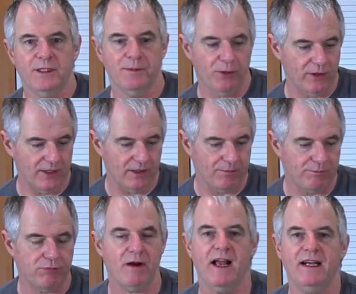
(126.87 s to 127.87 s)
you put your
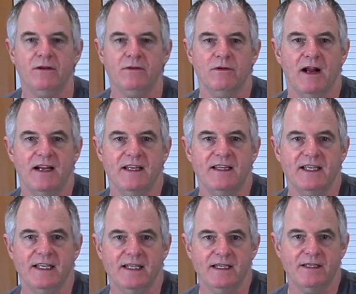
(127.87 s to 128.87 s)
bread or
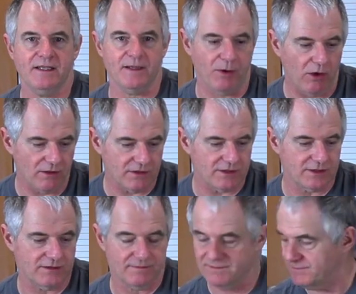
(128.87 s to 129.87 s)
anything into the box,